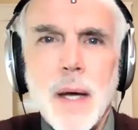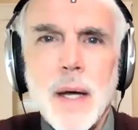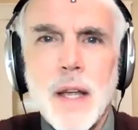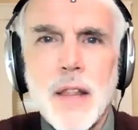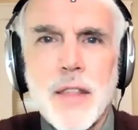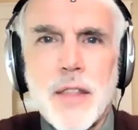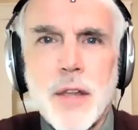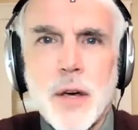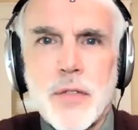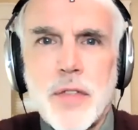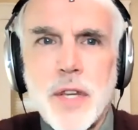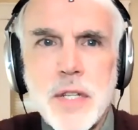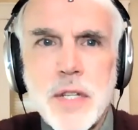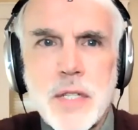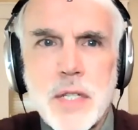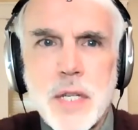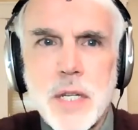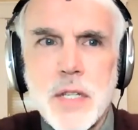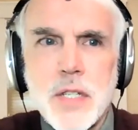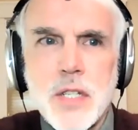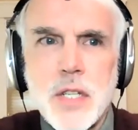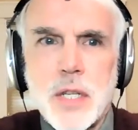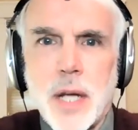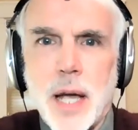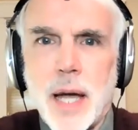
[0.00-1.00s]
Though this
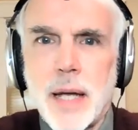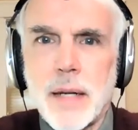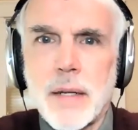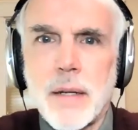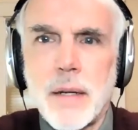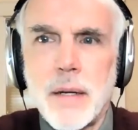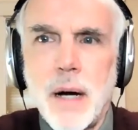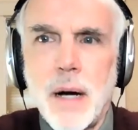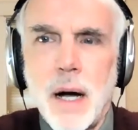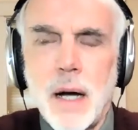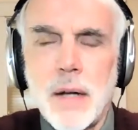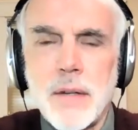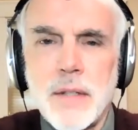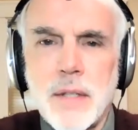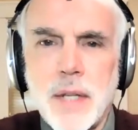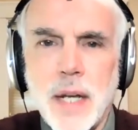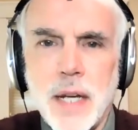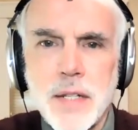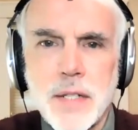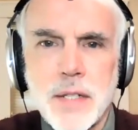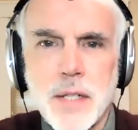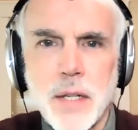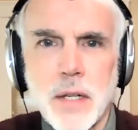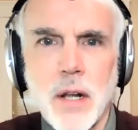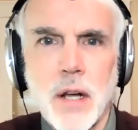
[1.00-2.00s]
is yet
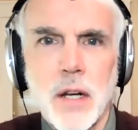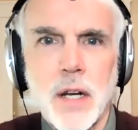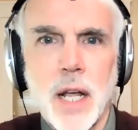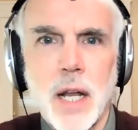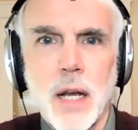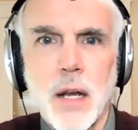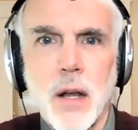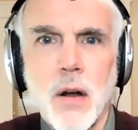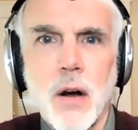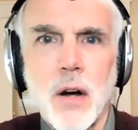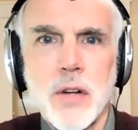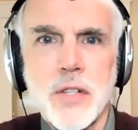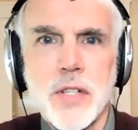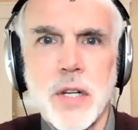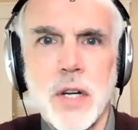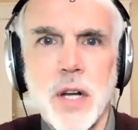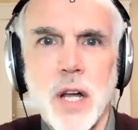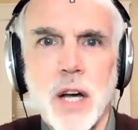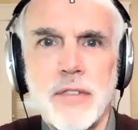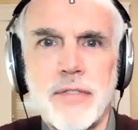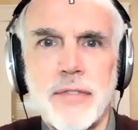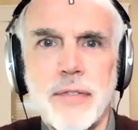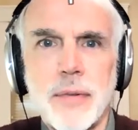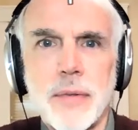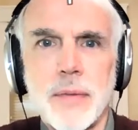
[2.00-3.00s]
untested on a large
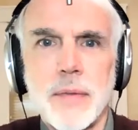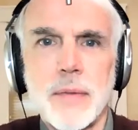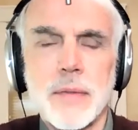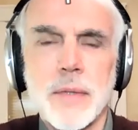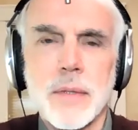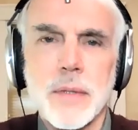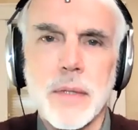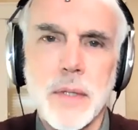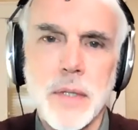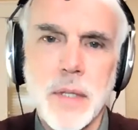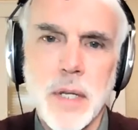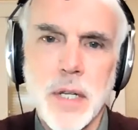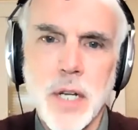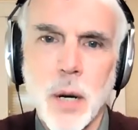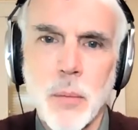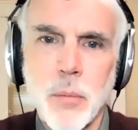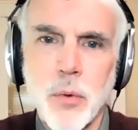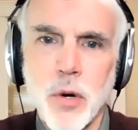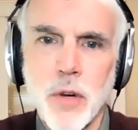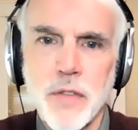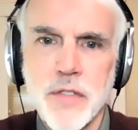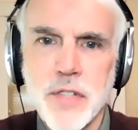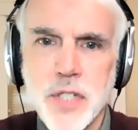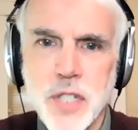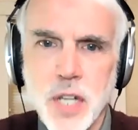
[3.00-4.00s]
enough
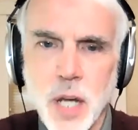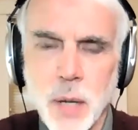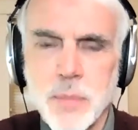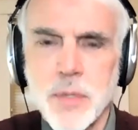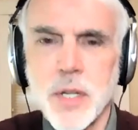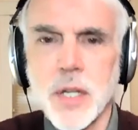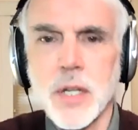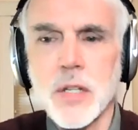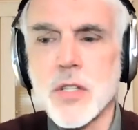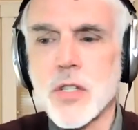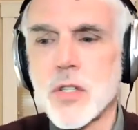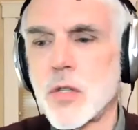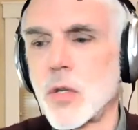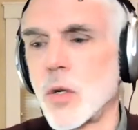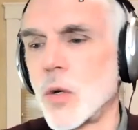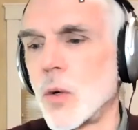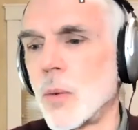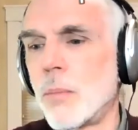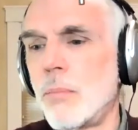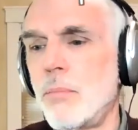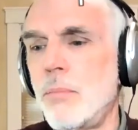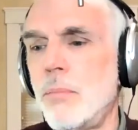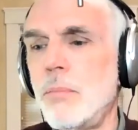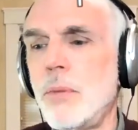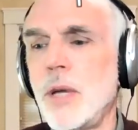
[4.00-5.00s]
number of subjects to
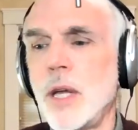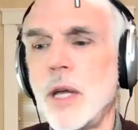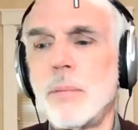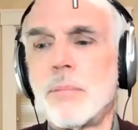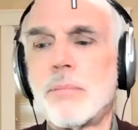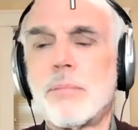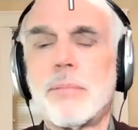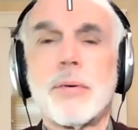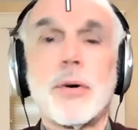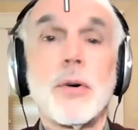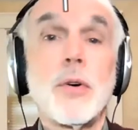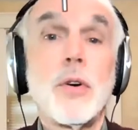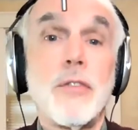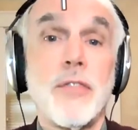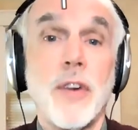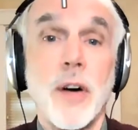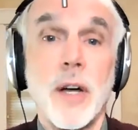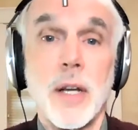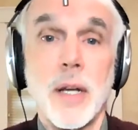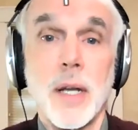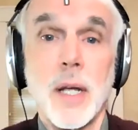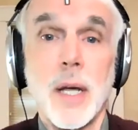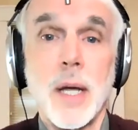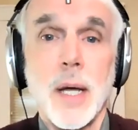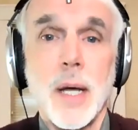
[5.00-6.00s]
be
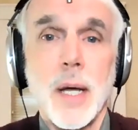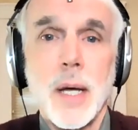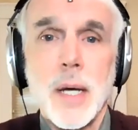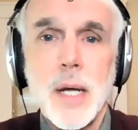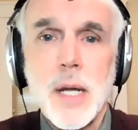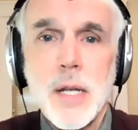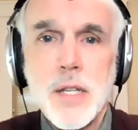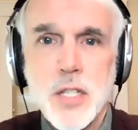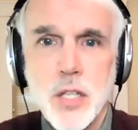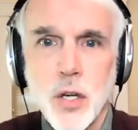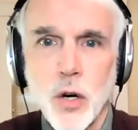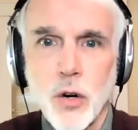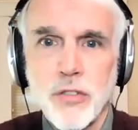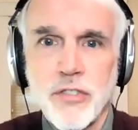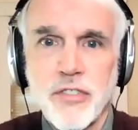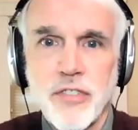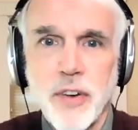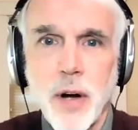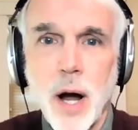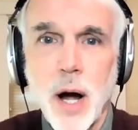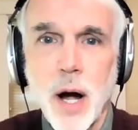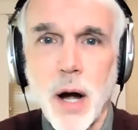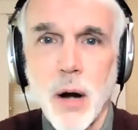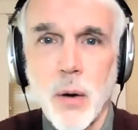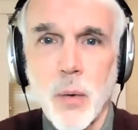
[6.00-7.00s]
proven, so
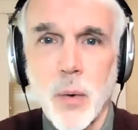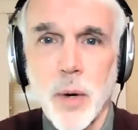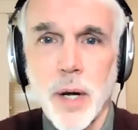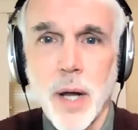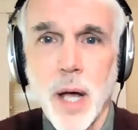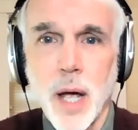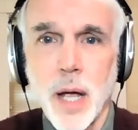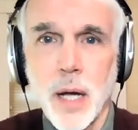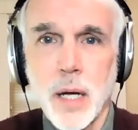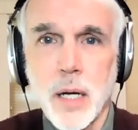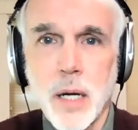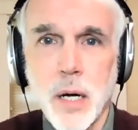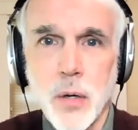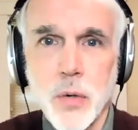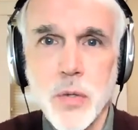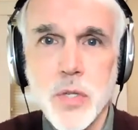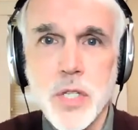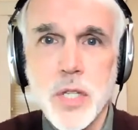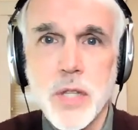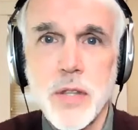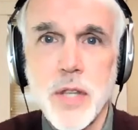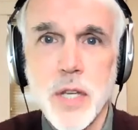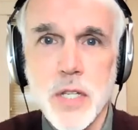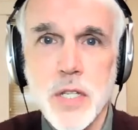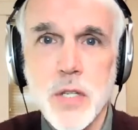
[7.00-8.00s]
far when I
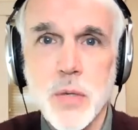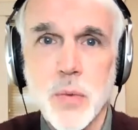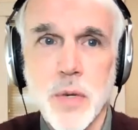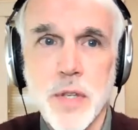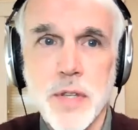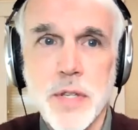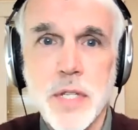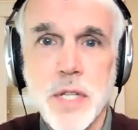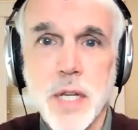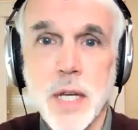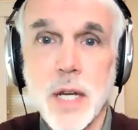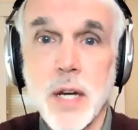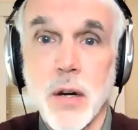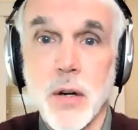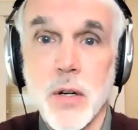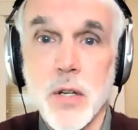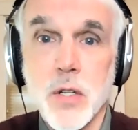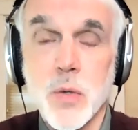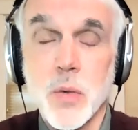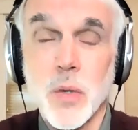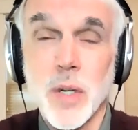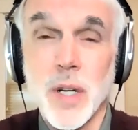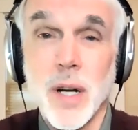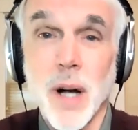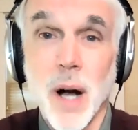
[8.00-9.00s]
coach this with
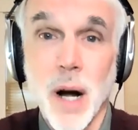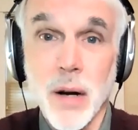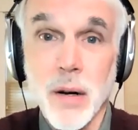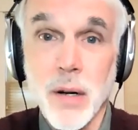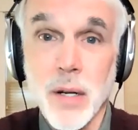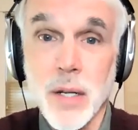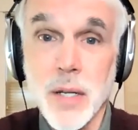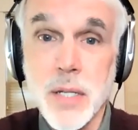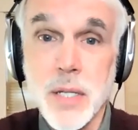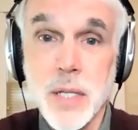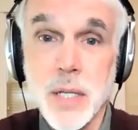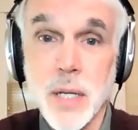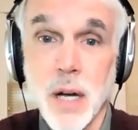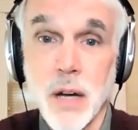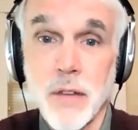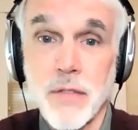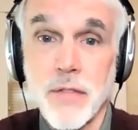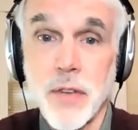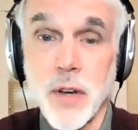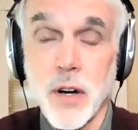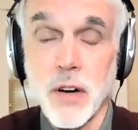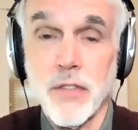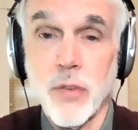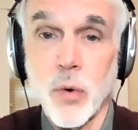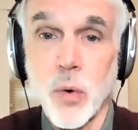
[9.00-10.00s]
singers, regardless of
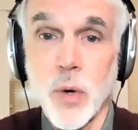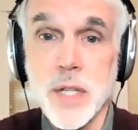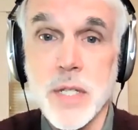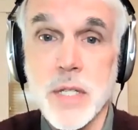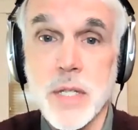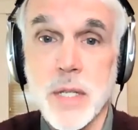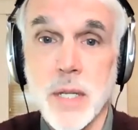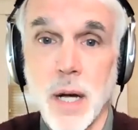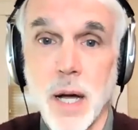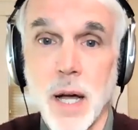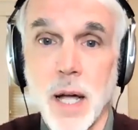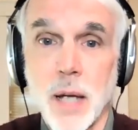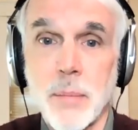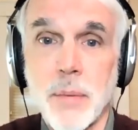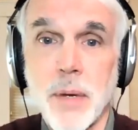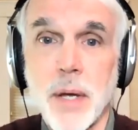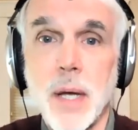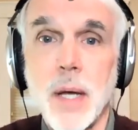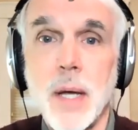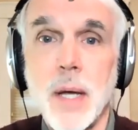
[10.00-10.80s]
their voice type